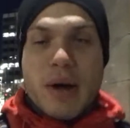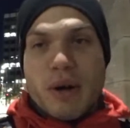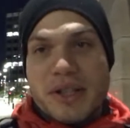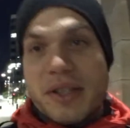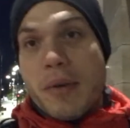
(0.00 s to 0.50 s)
I
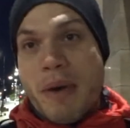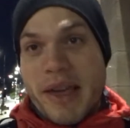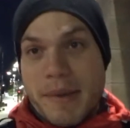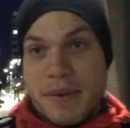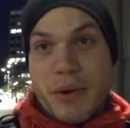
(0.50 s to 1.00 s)
wanted to go
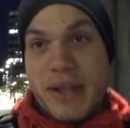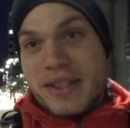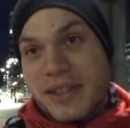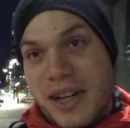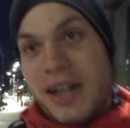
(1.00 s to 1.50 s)
pick up the
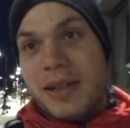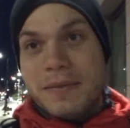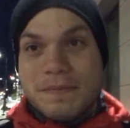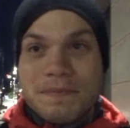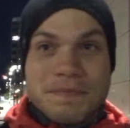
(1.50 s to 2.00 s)
rental car
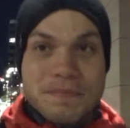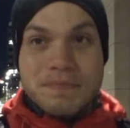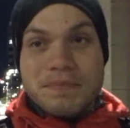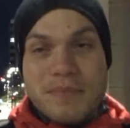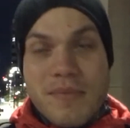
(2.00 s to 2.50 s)

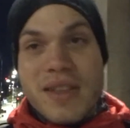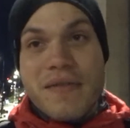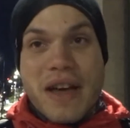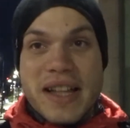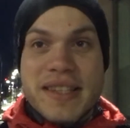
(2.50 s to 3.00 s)

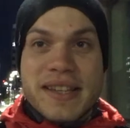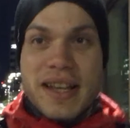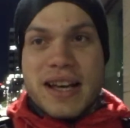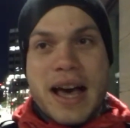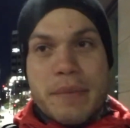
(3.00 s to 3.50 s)
that
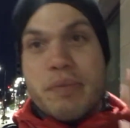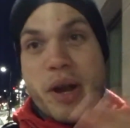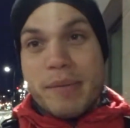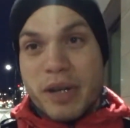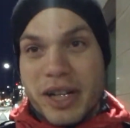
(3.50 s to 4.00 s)
I
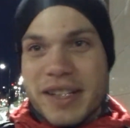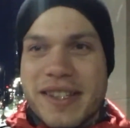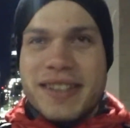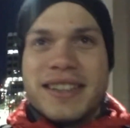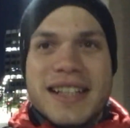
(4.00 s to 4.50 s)

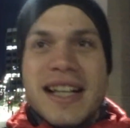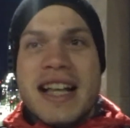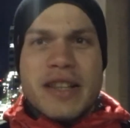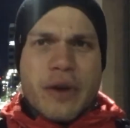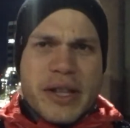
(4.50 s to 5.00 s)
pre-booked,
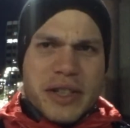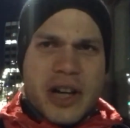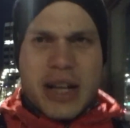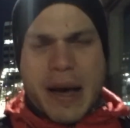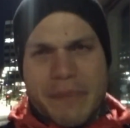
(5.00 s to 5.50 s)
the rental
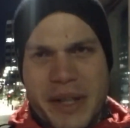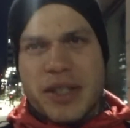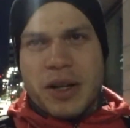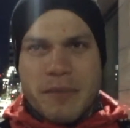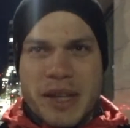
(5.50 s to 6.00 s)
car company
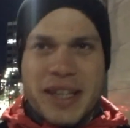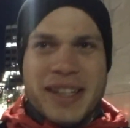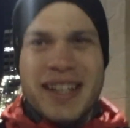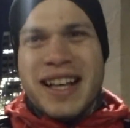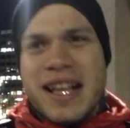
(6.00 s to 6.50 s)
told me
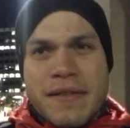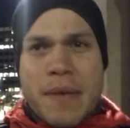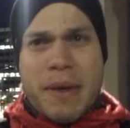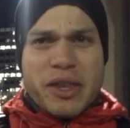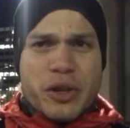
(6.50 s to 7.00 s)
that
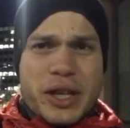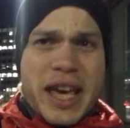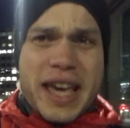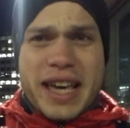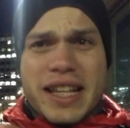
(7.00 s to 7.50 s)
my
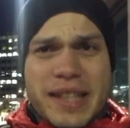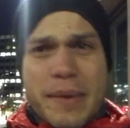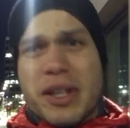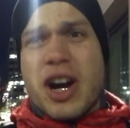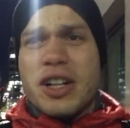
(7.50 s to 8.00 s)
UK
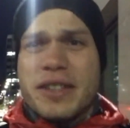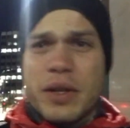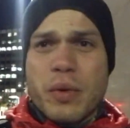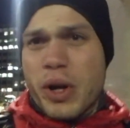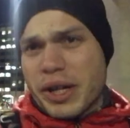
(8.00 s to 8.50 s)
debit card
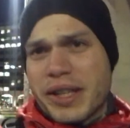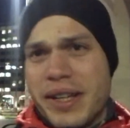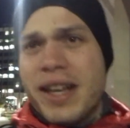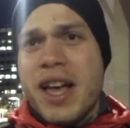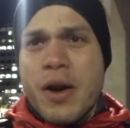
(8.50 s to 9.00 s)
didn't work,
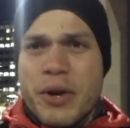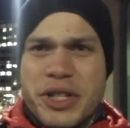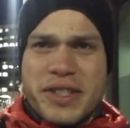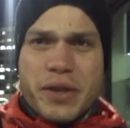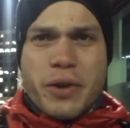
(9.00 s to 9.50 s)
which
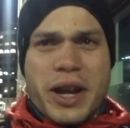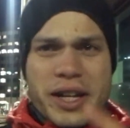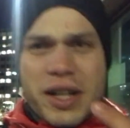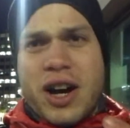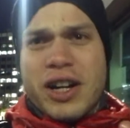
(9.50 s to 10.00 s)
is a
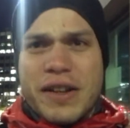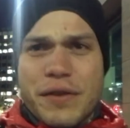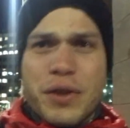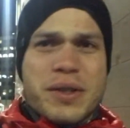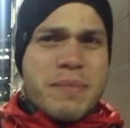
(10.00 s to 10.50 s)
credit card I've
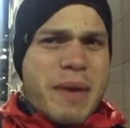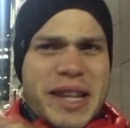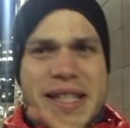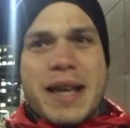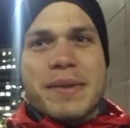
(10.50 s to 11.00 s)
used
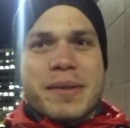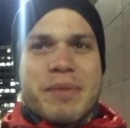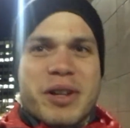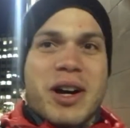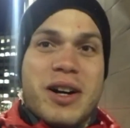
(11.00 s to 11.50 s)
many times to
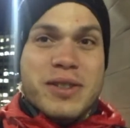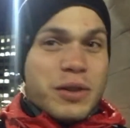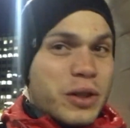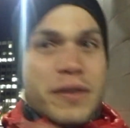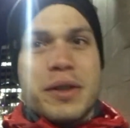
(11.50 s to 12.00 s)
book cars
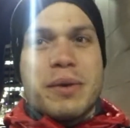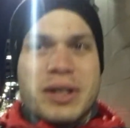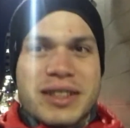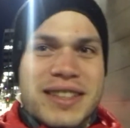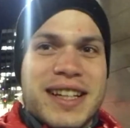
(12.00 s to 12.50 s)
all over the
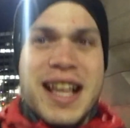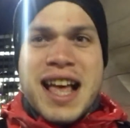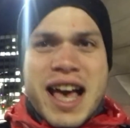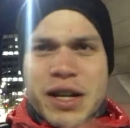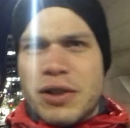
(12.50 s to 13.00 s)
world,
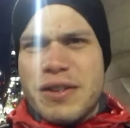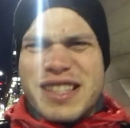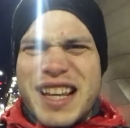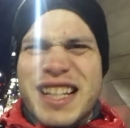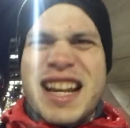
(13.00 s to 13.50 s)
and all of a
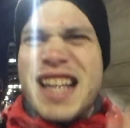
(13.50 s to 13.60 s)
sudden in